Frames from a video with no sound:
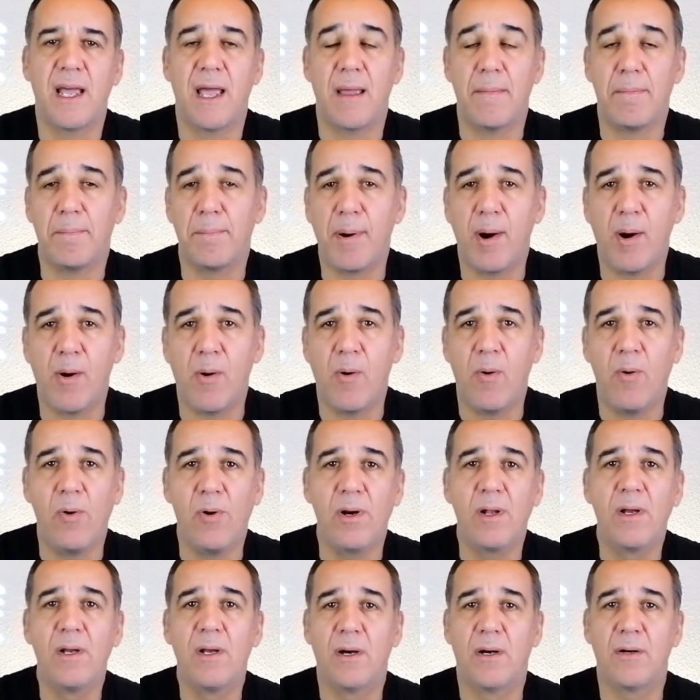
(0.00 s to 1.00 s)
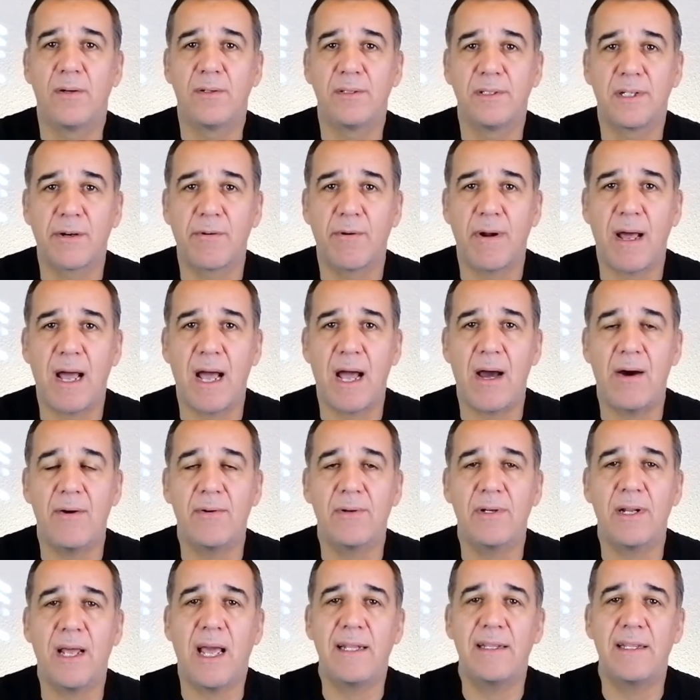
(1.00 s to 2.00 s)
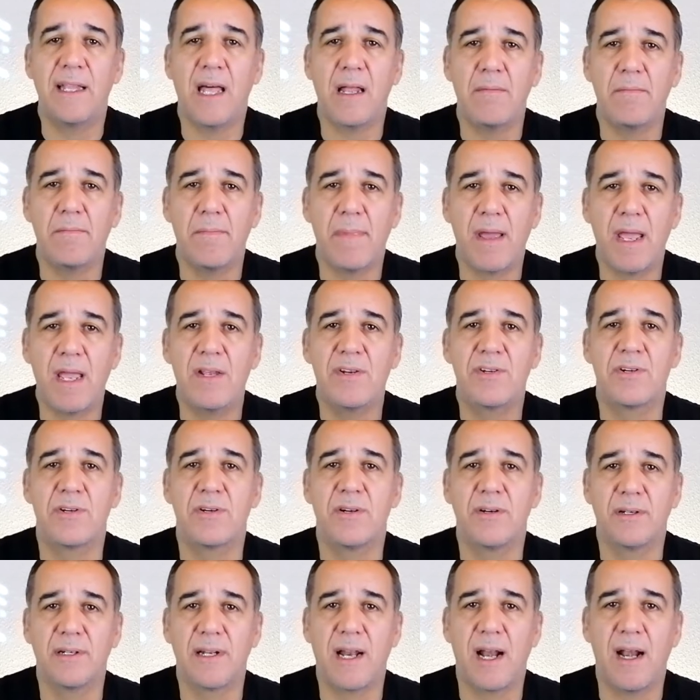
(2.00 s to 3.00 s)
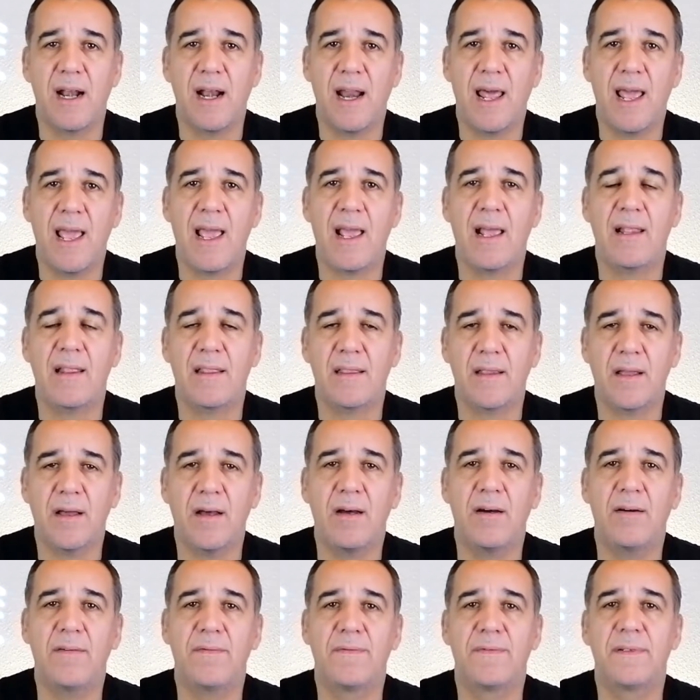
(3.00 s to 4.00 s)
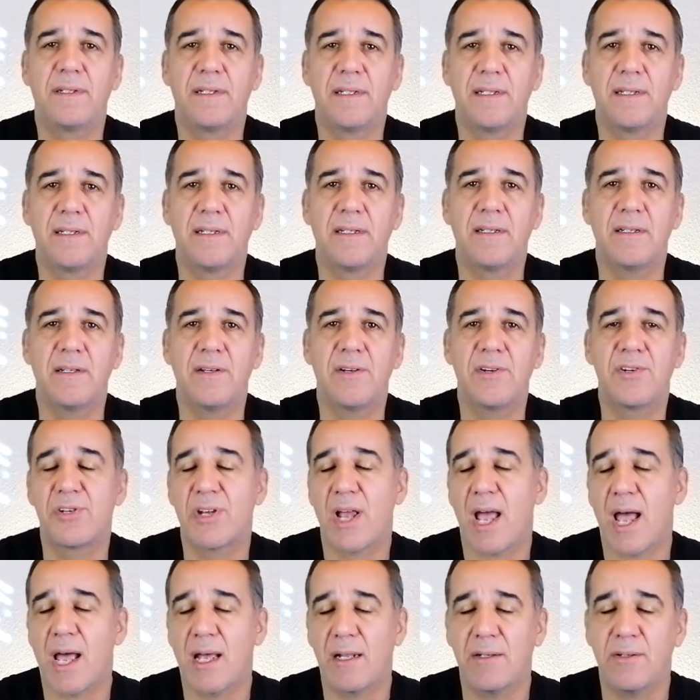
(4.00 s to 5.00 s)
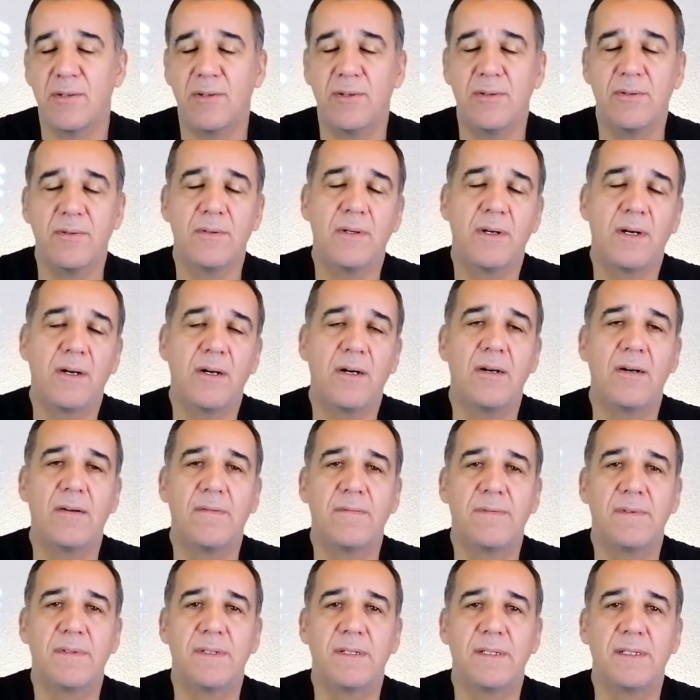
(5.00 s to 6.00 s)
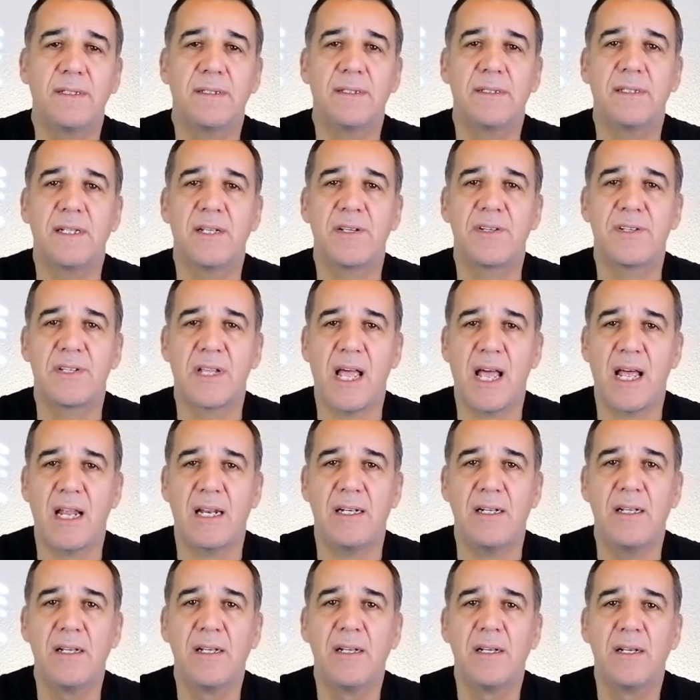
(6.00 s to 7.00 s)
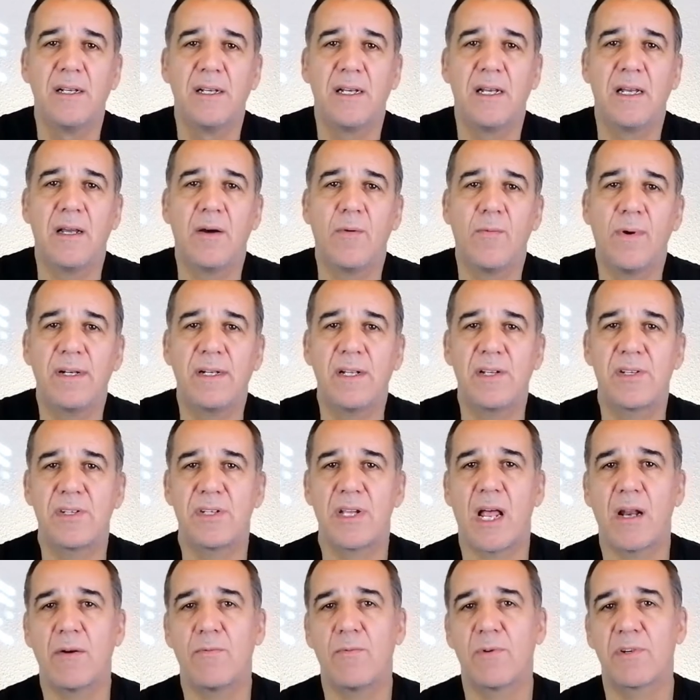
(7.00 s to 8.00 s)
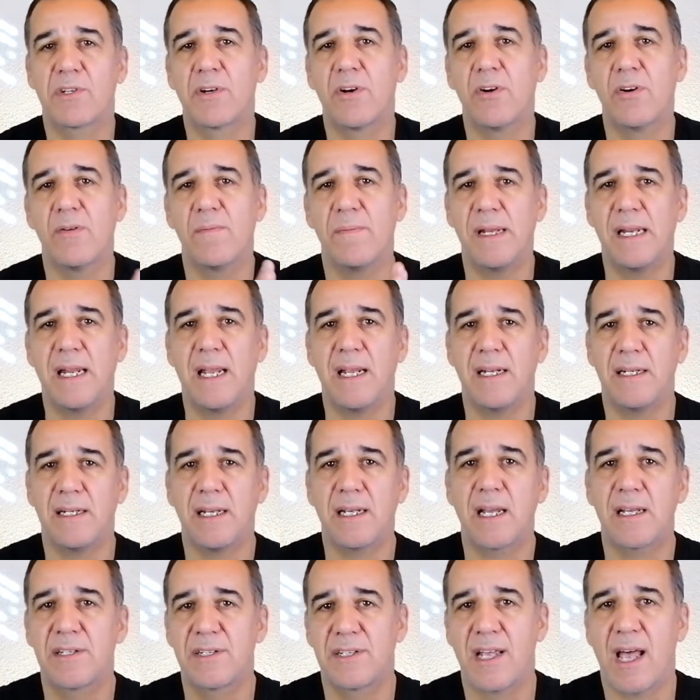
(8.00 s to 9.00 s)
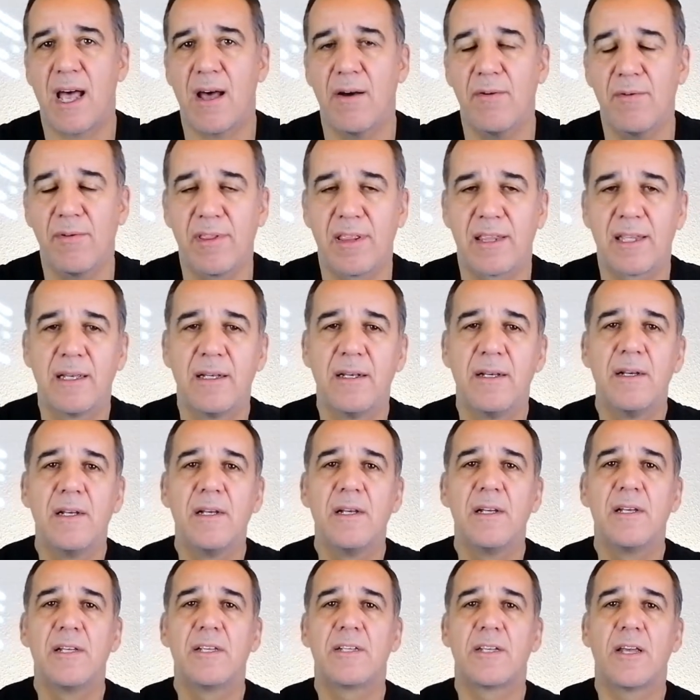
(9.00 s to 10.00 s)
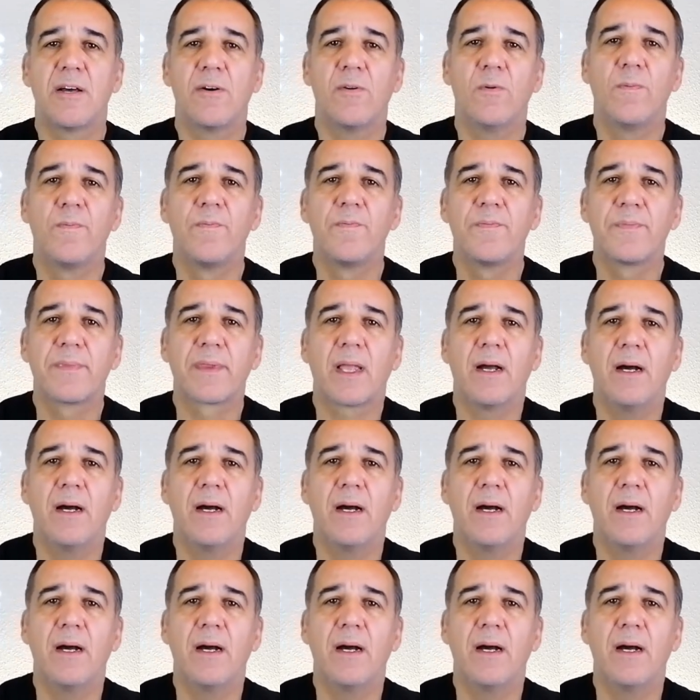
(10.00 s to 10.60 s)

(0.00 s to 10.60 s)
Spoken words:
a pole on the ground and then measure the length of the shadow of the sun when the sun was culminating south. So